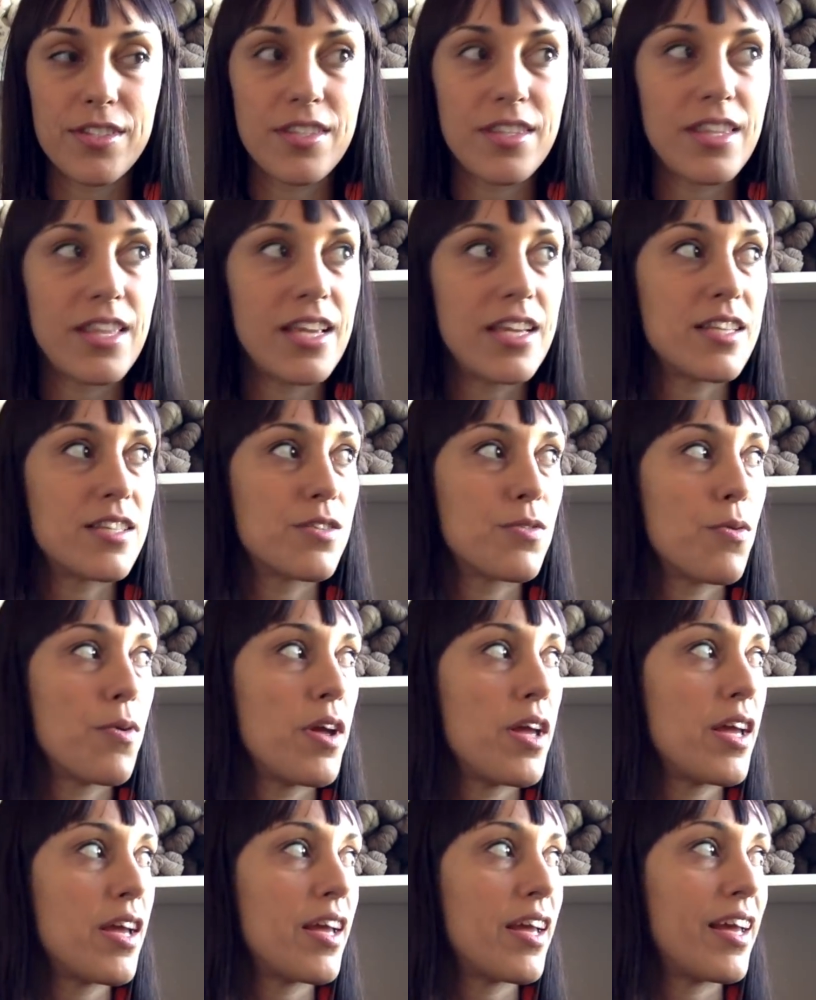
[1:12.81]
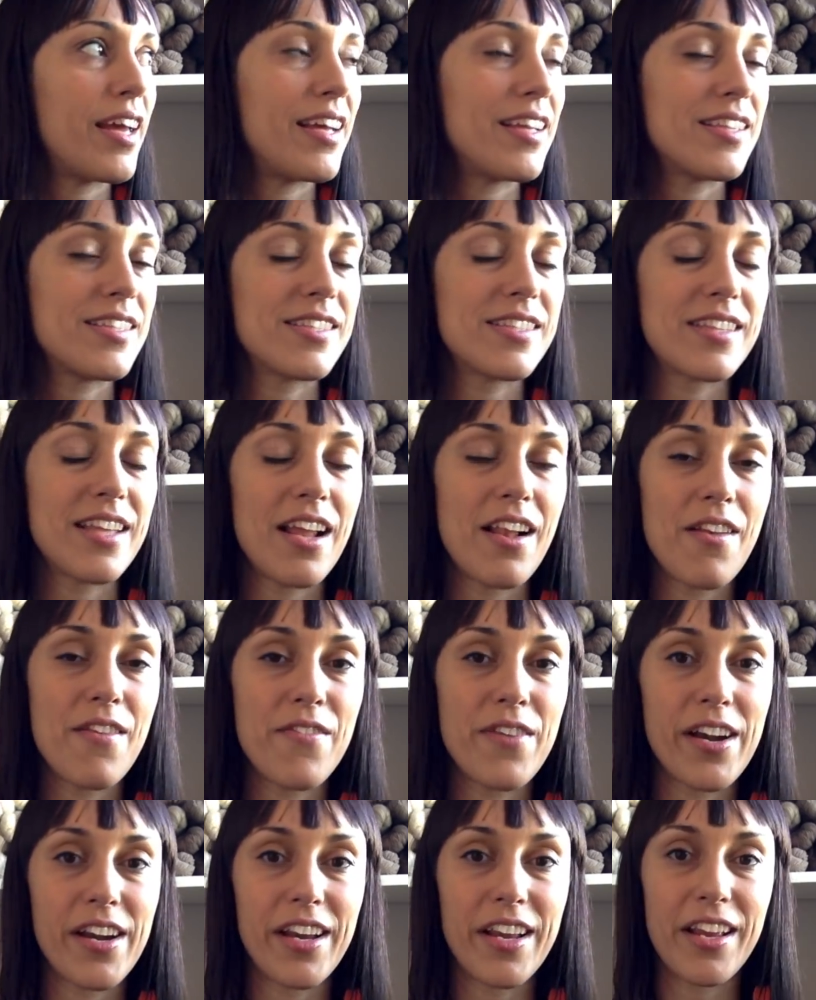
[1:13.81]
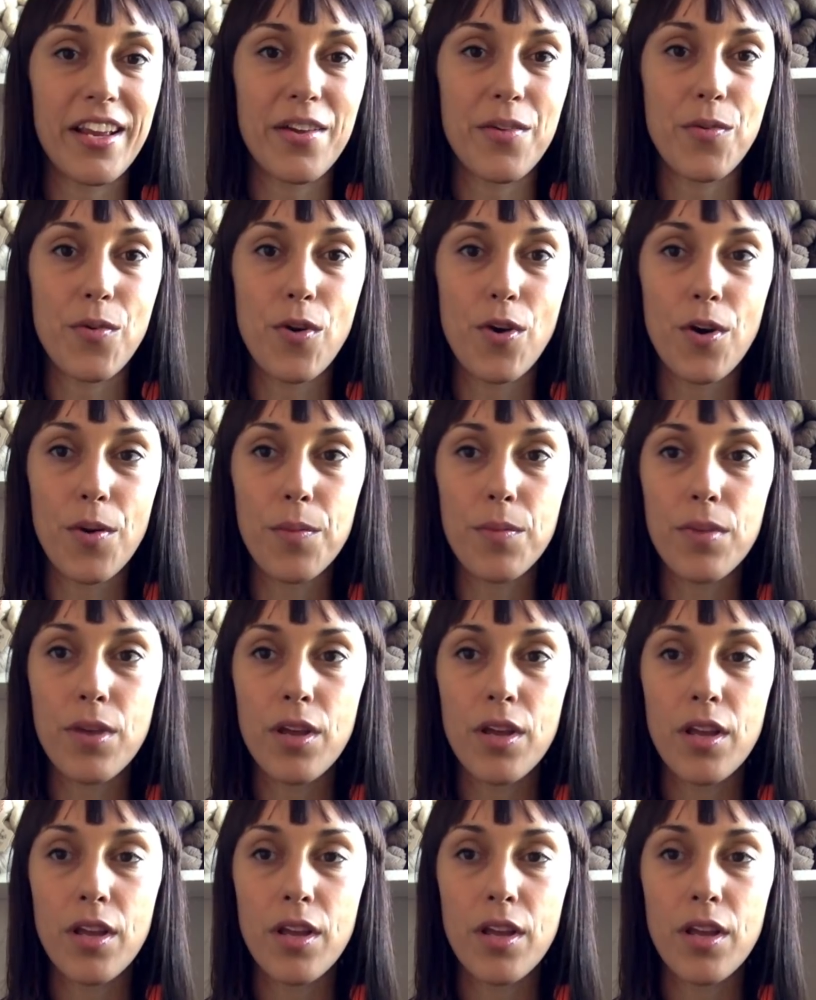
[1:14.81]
this week it's still very warm.